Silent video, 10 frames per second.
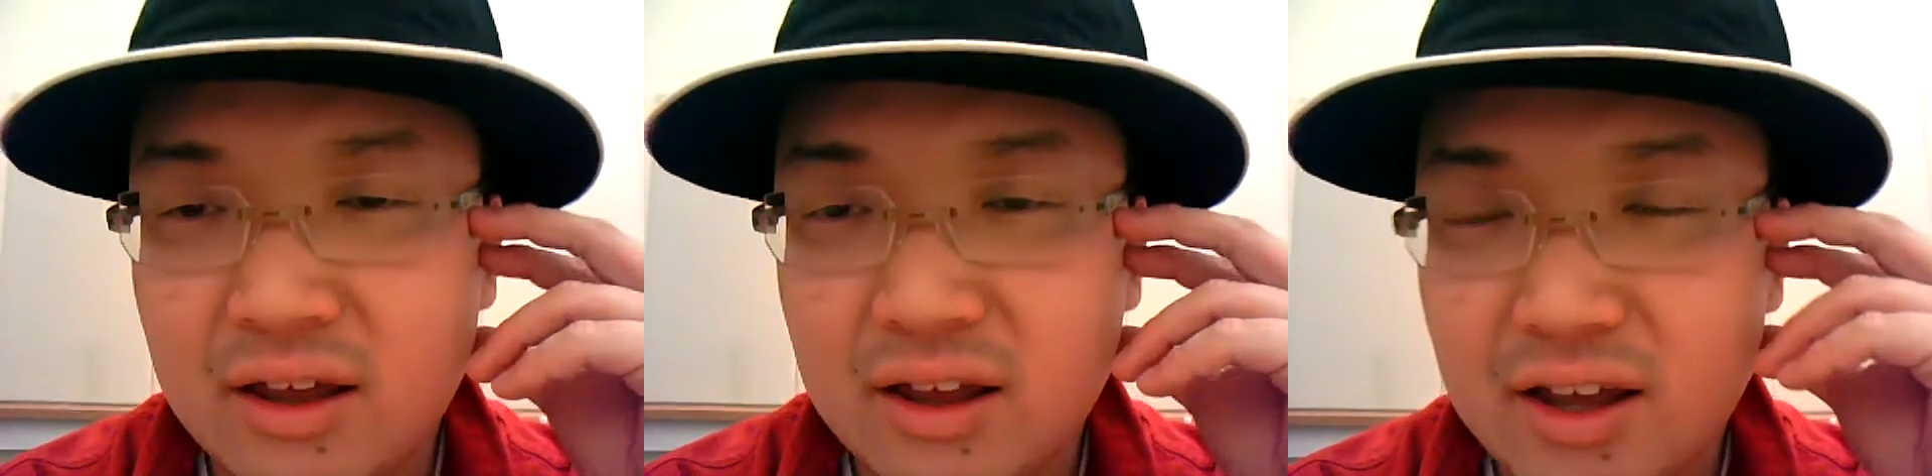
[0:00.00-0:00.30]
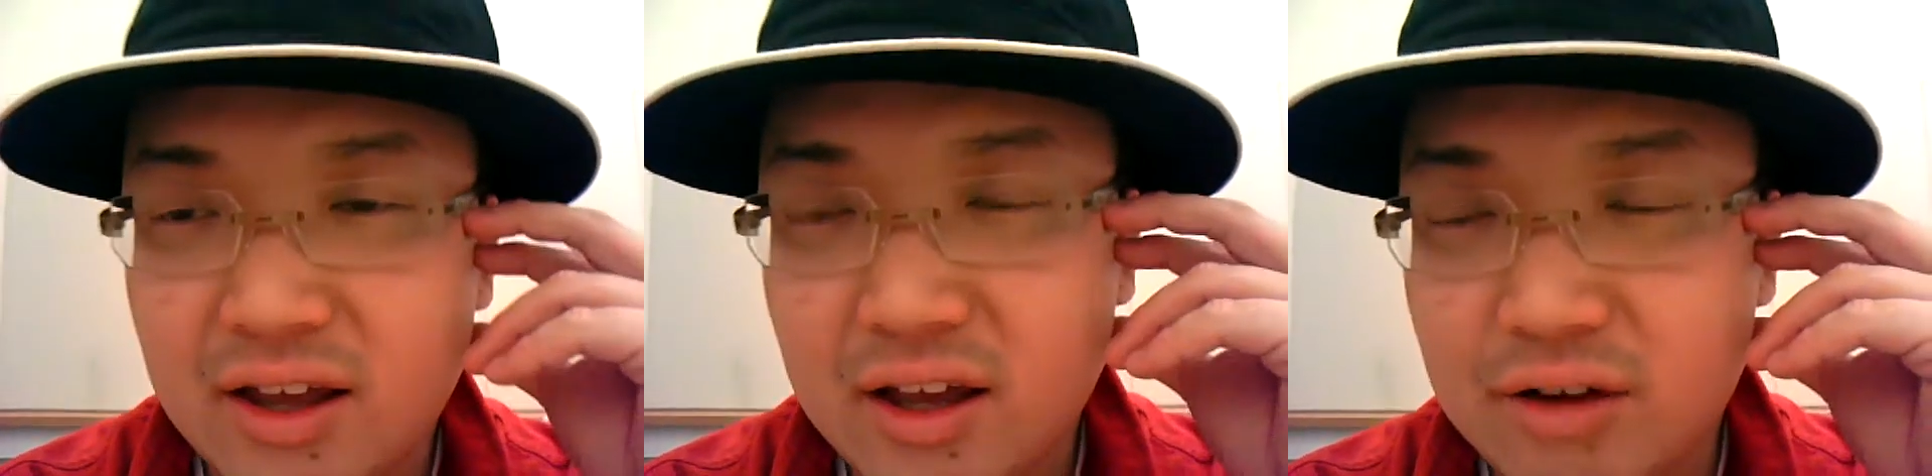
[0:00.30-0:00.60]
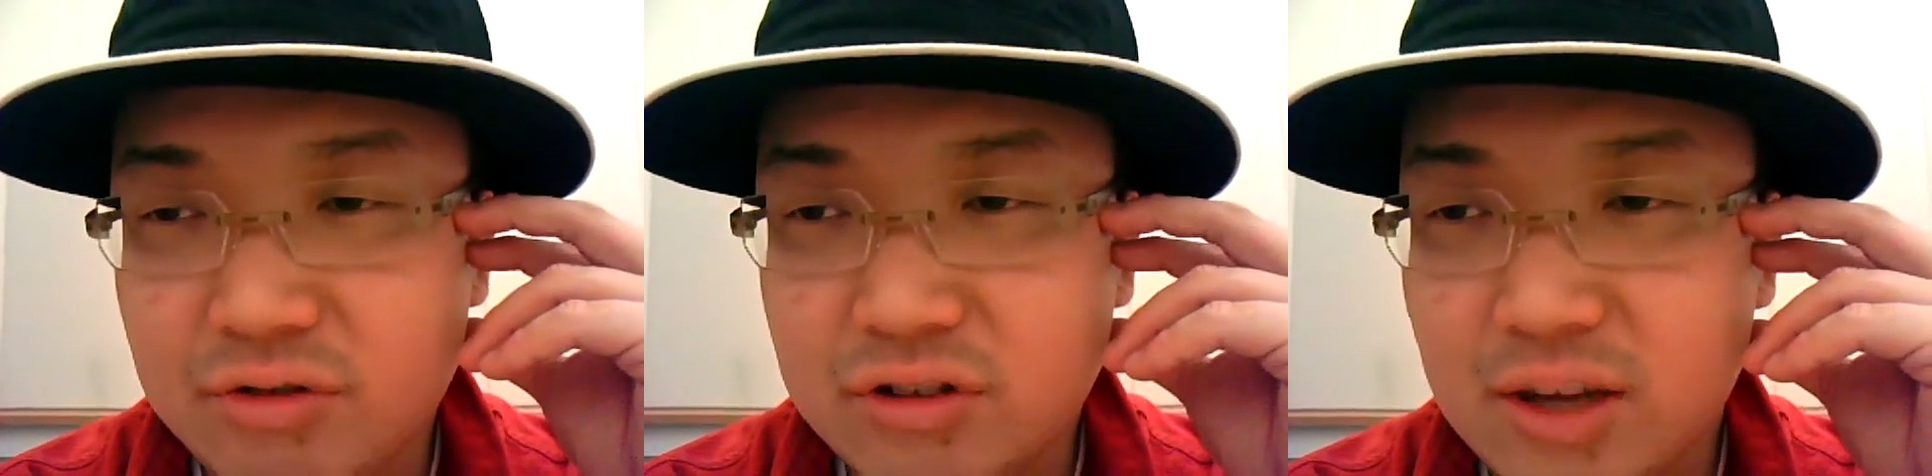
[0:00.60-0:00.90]
uh,
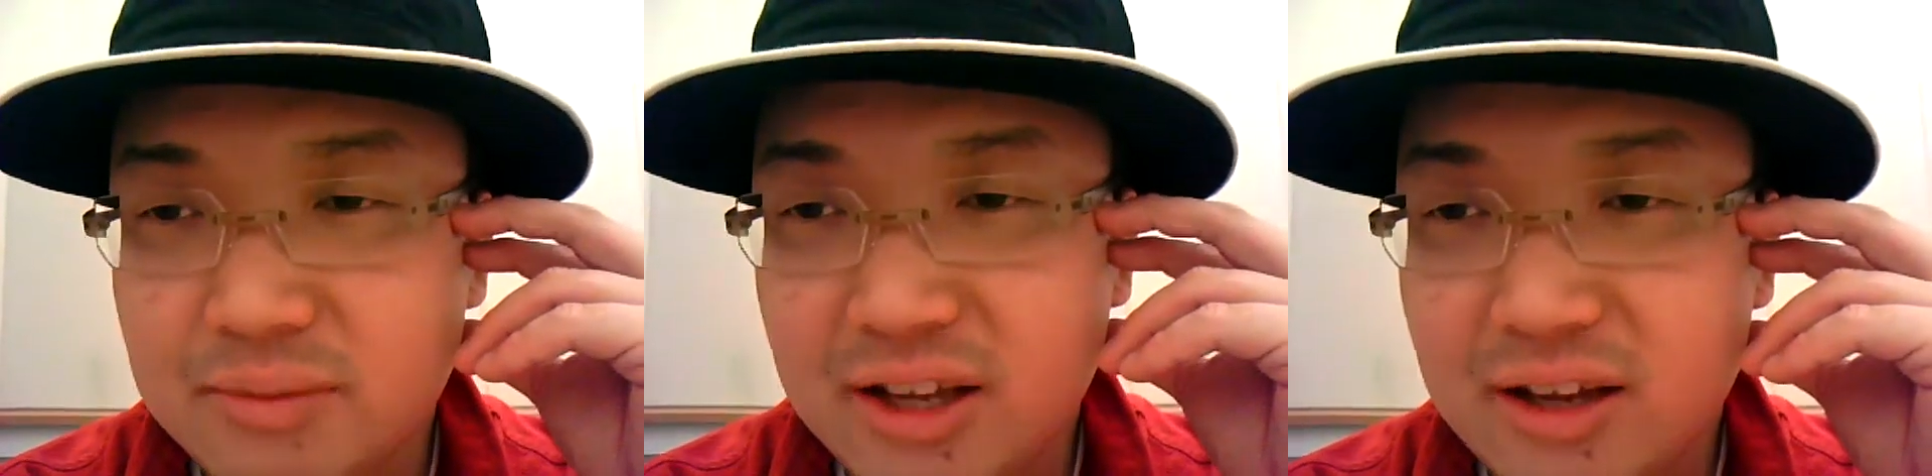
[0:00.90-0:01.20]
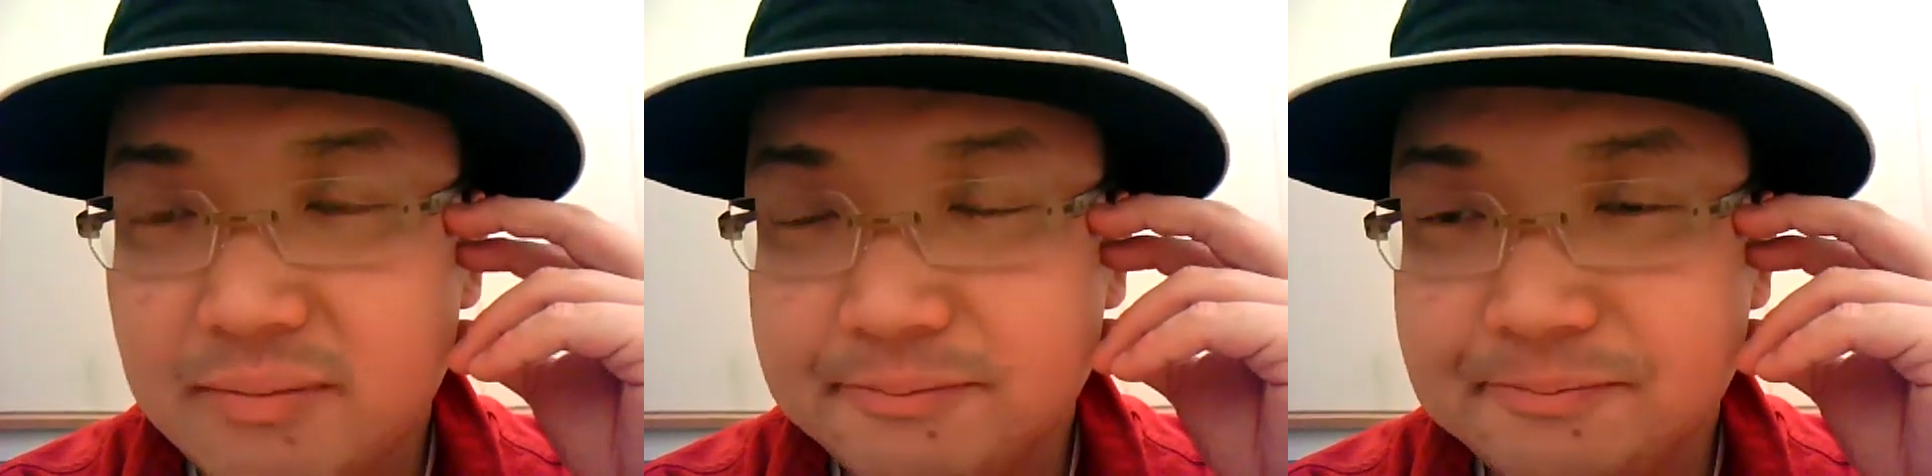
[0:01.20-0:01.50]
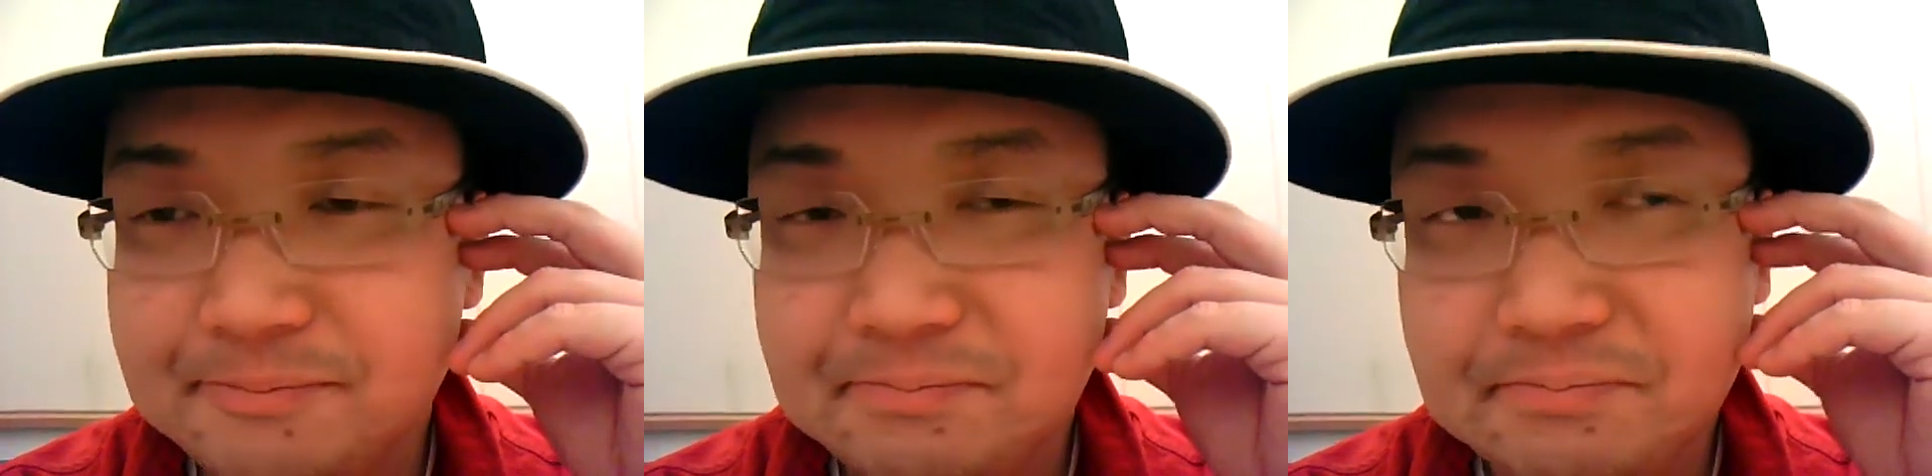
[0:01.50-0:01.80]
RootsCamp time,
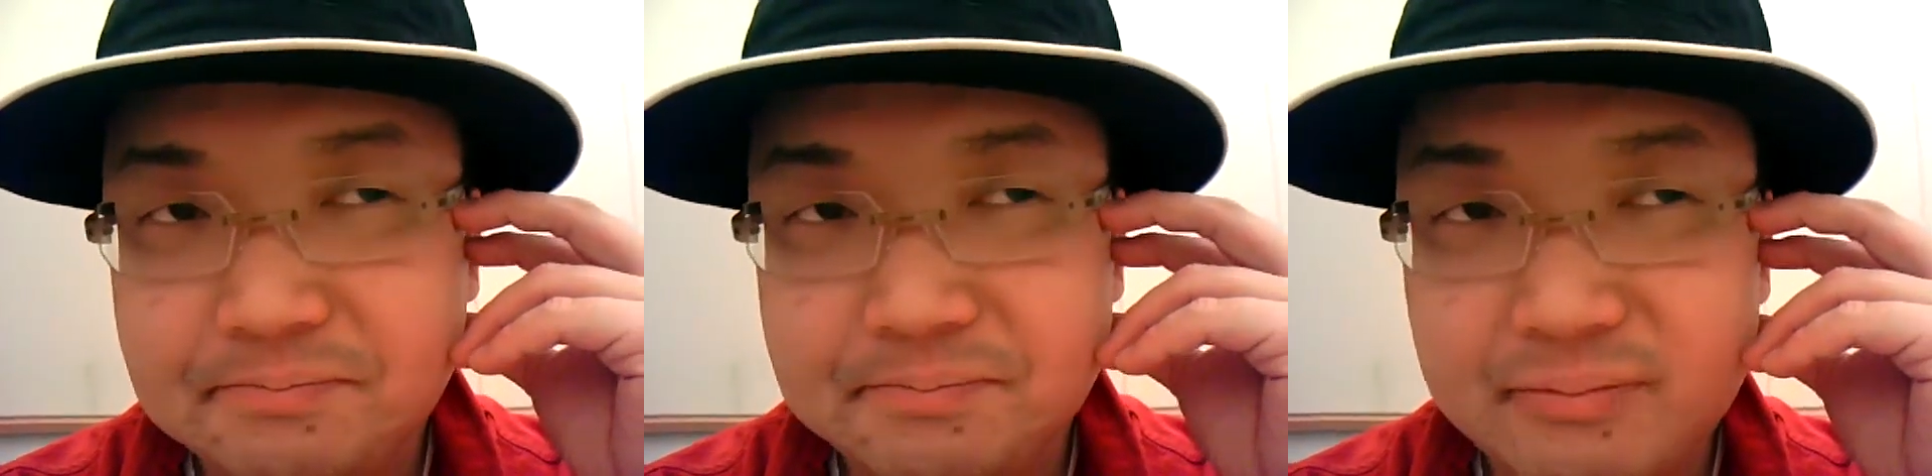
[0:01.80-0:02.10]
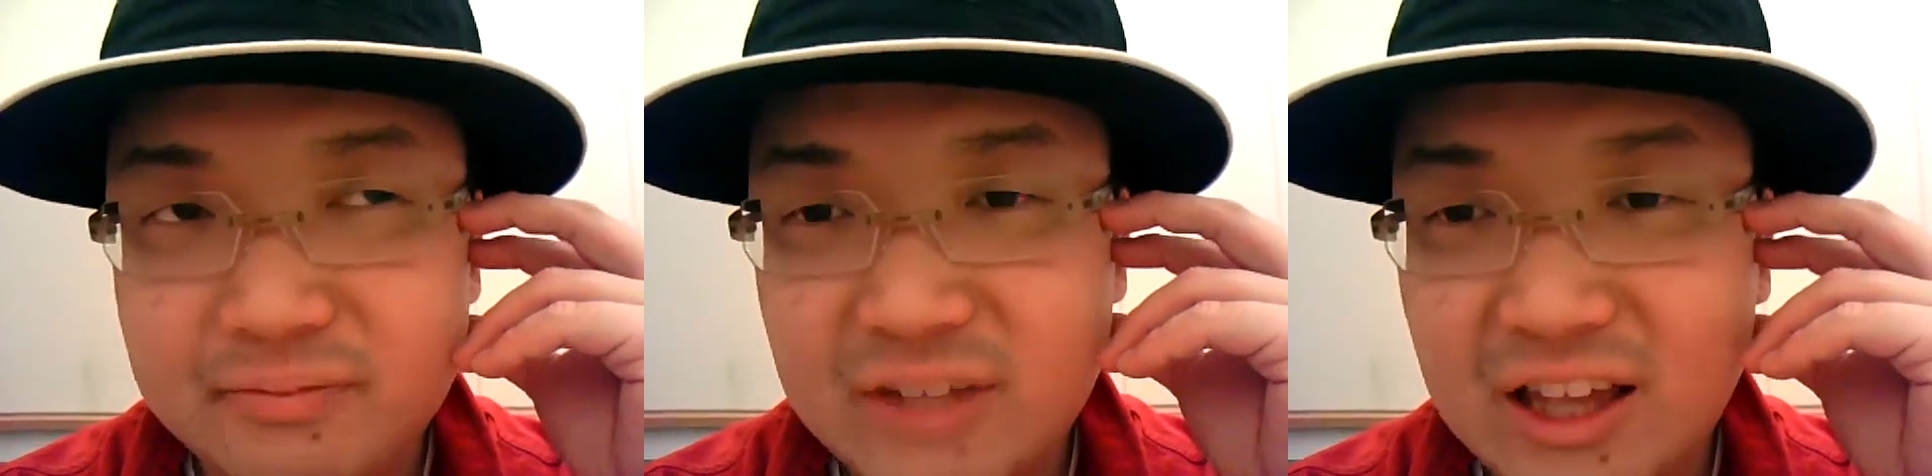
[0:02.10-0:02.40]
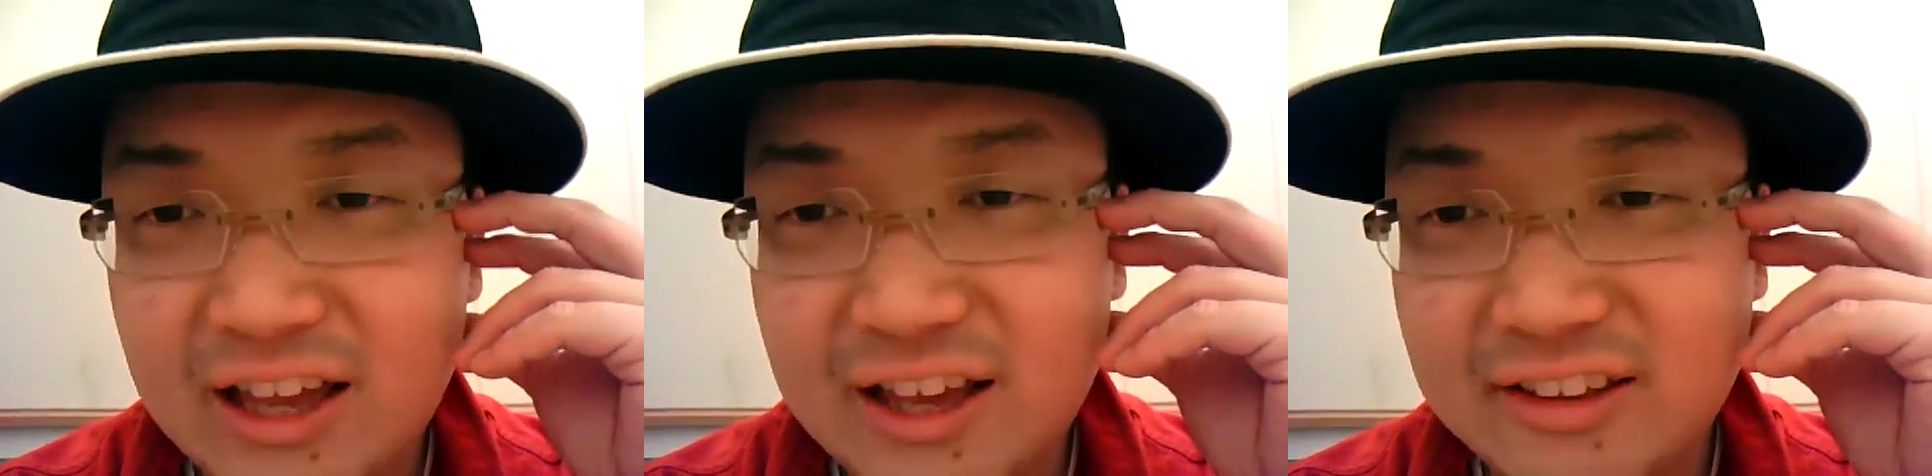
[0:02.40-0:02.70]

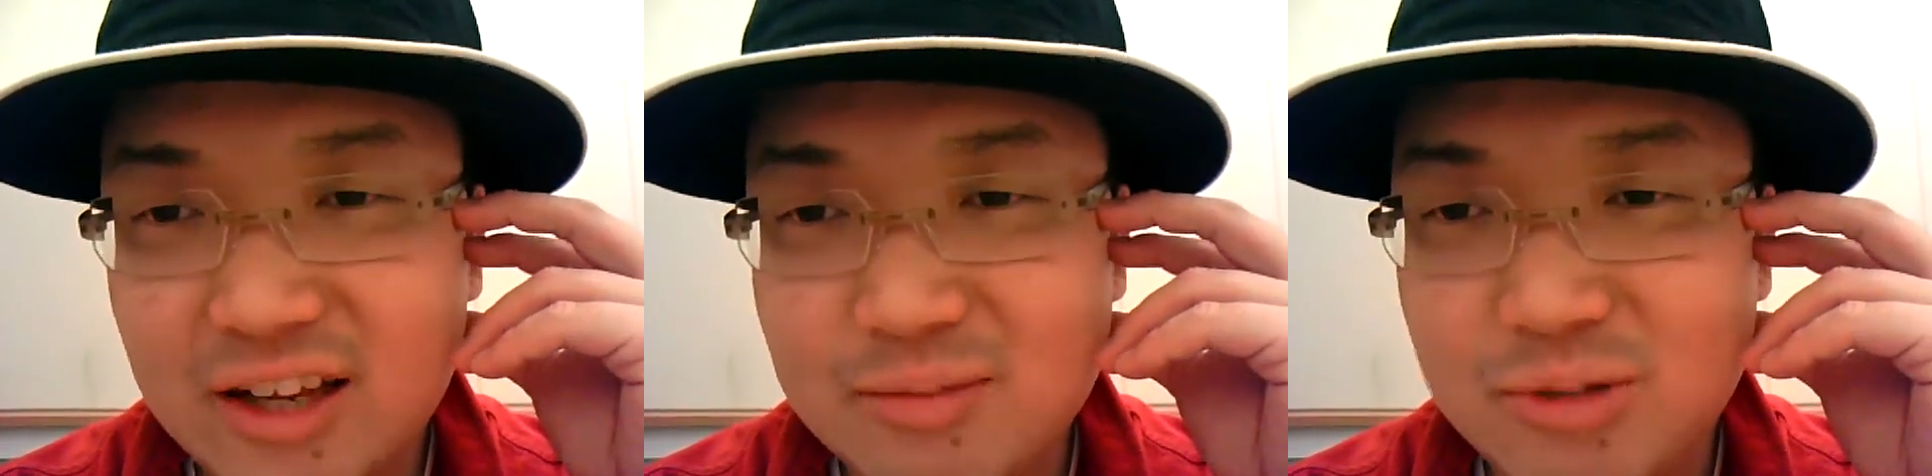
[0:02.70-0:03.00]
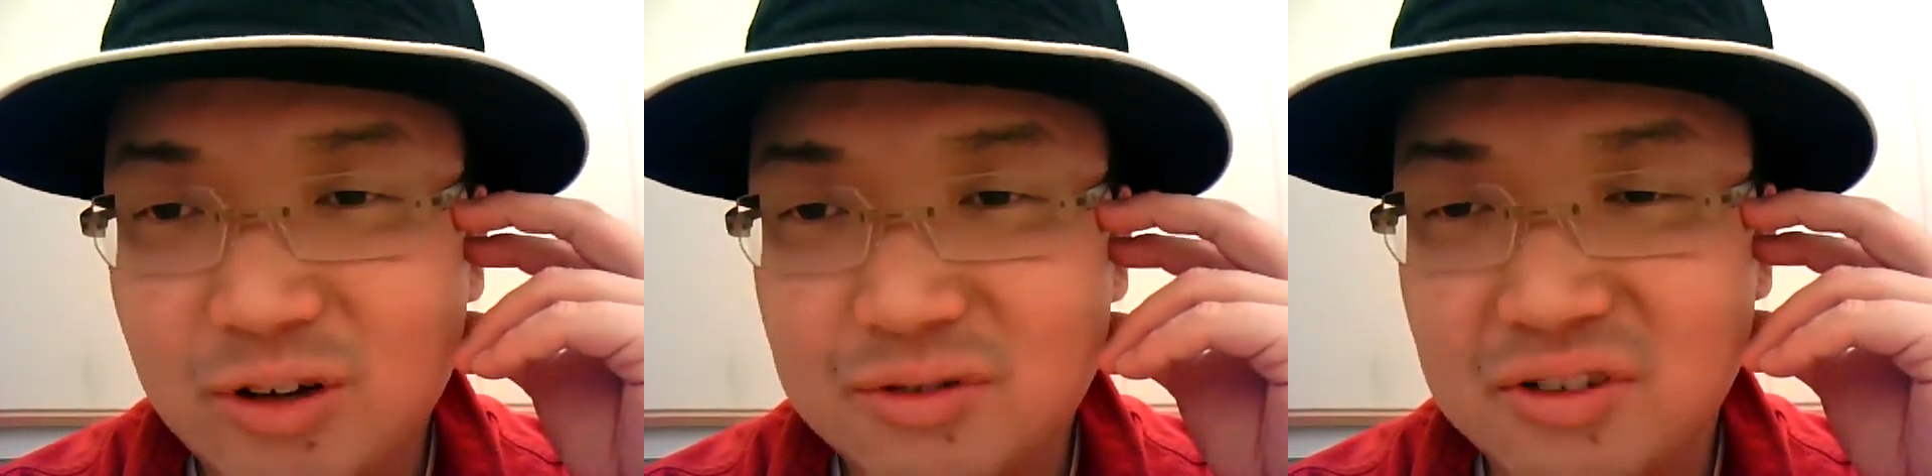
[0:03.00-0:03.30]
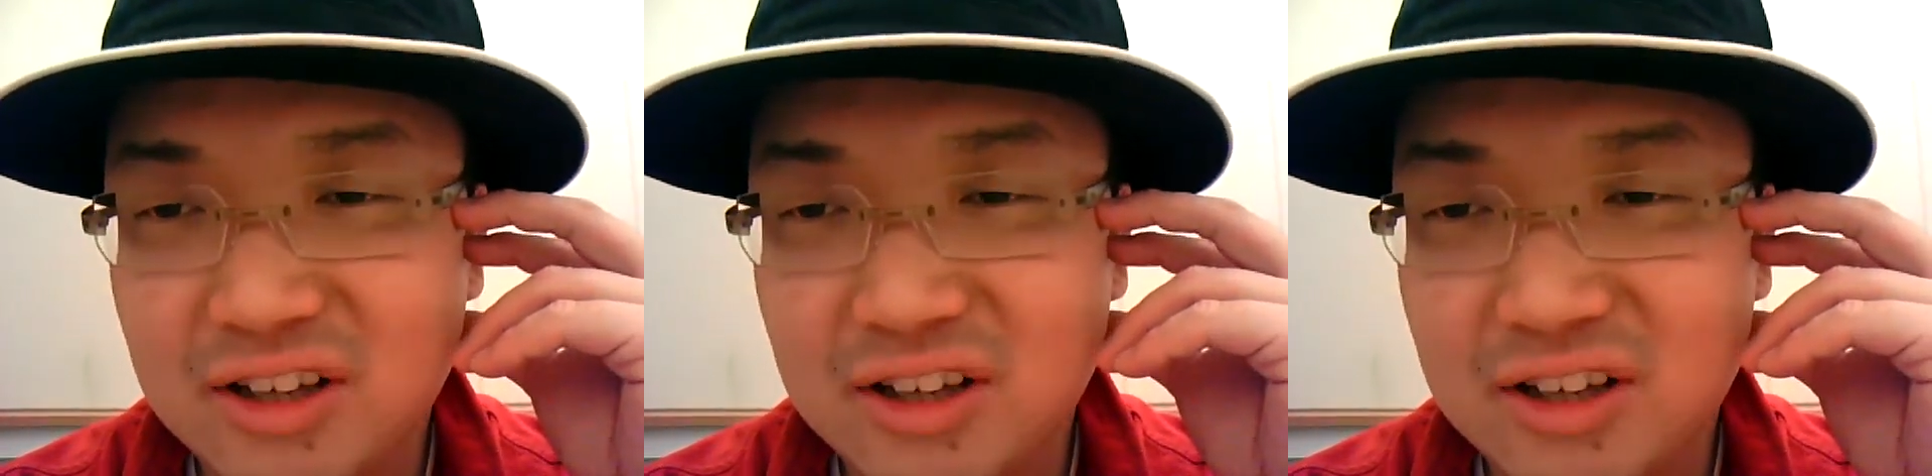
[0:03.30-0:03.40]
and I'll be off to